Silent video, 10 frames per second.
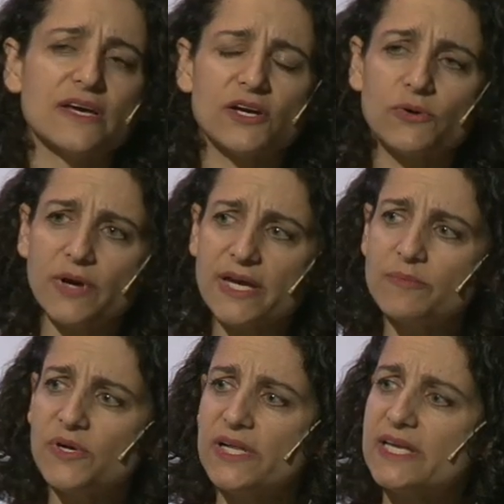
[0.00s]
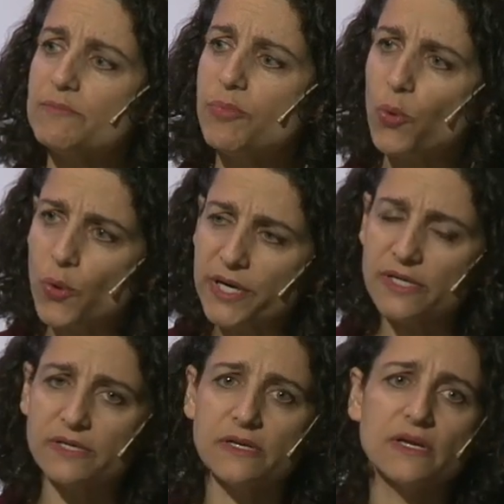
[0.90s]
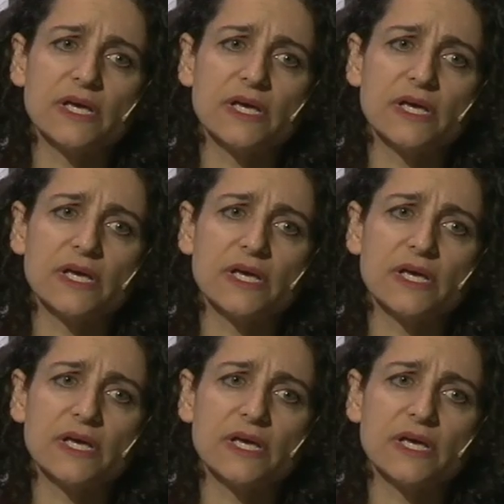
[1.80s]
incredible and important